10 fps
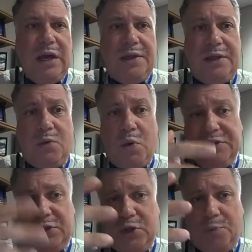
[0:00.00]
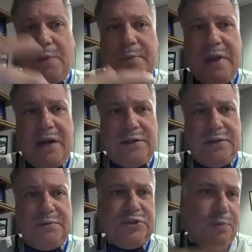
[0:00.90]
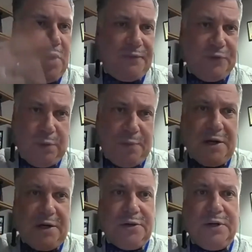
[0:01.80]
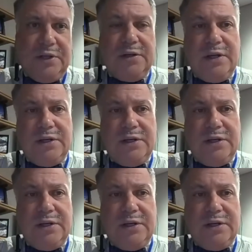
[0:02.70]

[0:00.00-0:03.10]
And then the ones that look problematic, you ship off to a patent attorney.